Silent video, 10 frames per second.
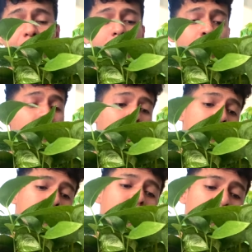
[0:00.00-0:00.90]
when I
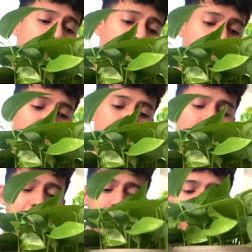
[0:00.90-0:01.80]
was when I was about to move out
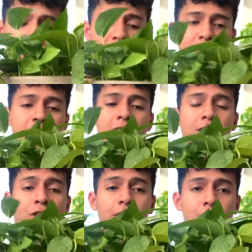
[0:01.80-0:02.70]
to my apartment. So
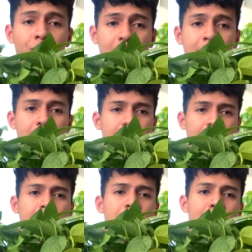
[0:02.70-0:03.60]
this is already
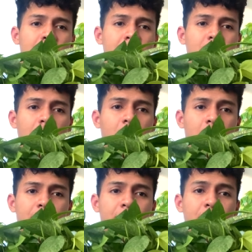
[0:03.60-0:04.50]
six months
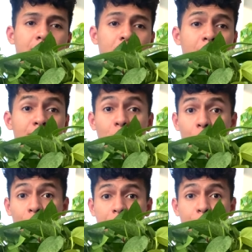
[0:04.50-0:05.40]
of um,
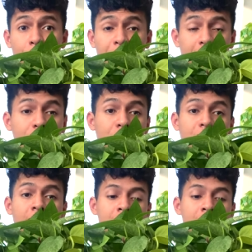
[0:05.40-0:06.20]
nodes propagation.